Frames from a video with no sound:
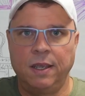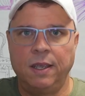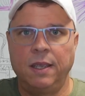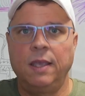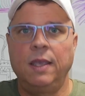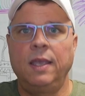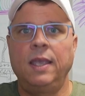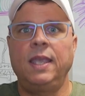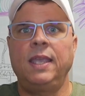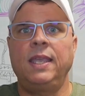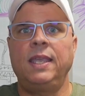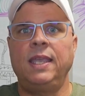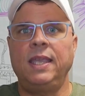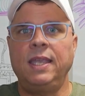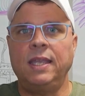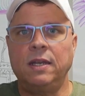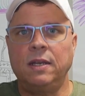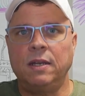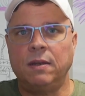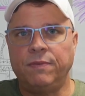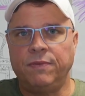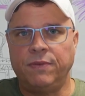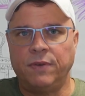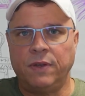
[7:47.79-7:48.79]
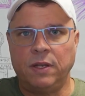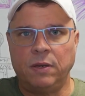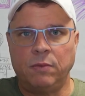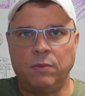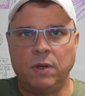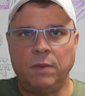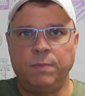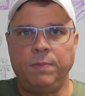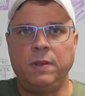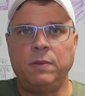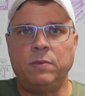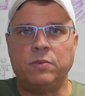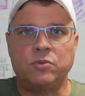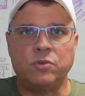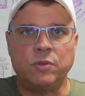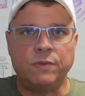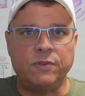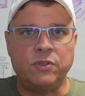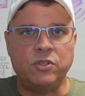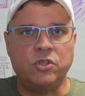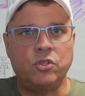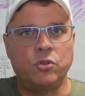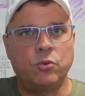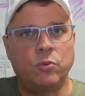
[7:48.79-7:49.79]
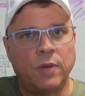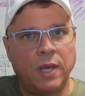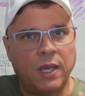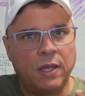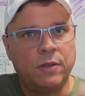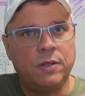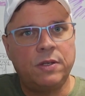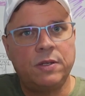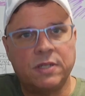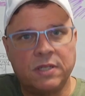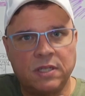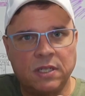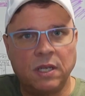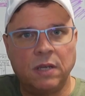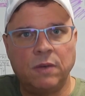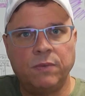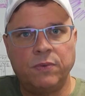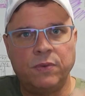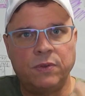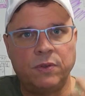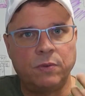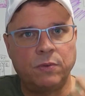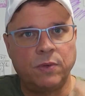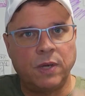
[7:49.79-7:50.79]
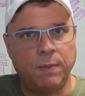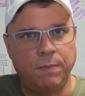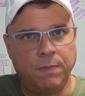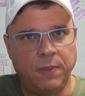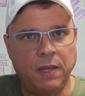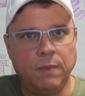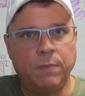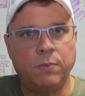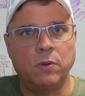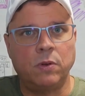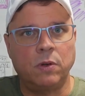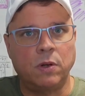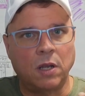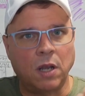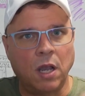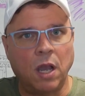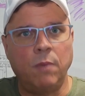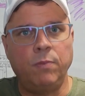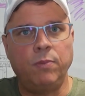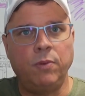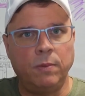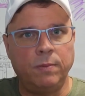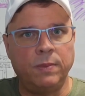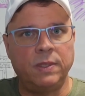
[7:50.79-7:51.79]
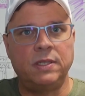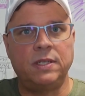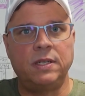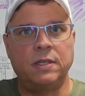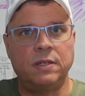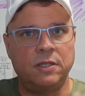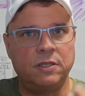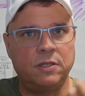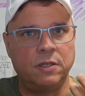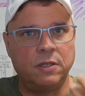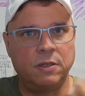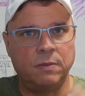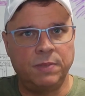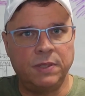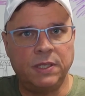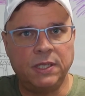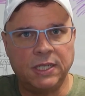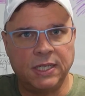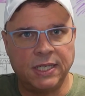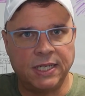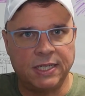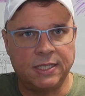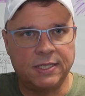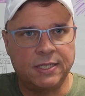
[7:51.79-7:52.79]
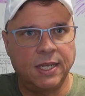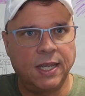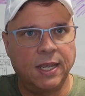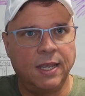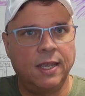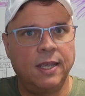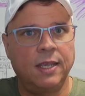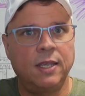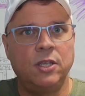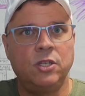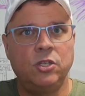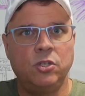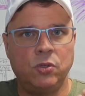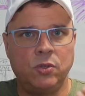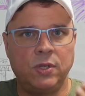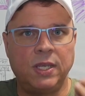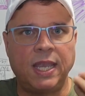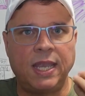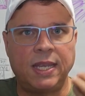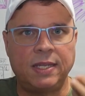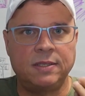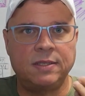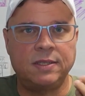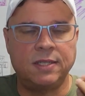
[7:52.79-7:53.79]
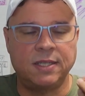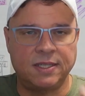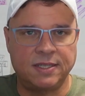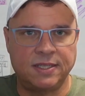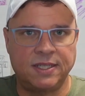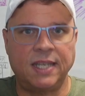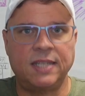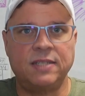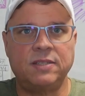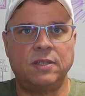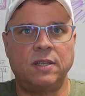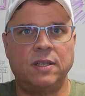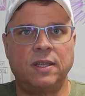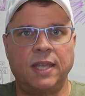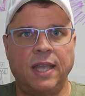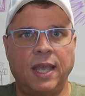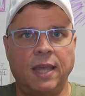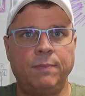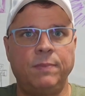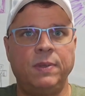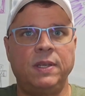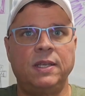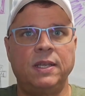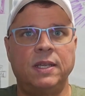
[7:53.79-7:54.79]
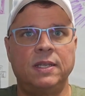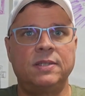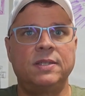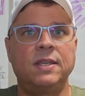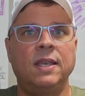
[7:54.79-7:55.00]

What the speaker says: He ended up finding the right people. So if you surround yourself with the right people who are complementary to your abilities, you gain success on that because